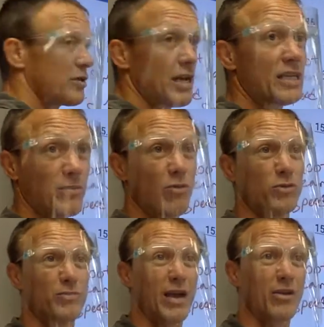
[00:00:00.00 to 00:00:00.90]
So the size
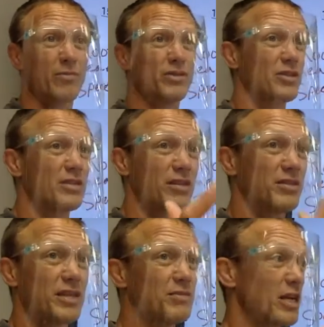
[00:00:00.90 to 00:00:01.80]
of the pores would matter, but let's just
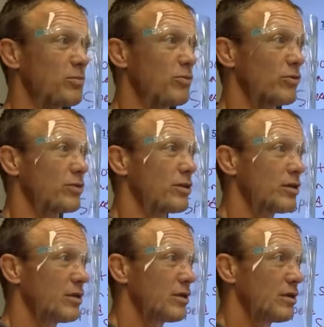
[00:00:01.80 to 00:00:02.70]
say it's the same size
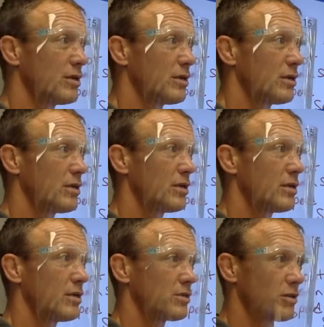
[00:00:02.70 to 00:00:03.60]
pores.
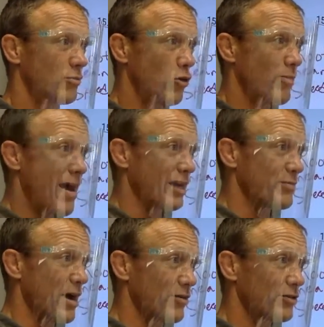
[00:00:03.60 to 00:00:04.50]
So molar
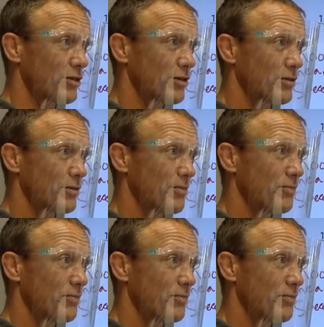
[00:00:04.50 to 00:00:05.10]
mass matters.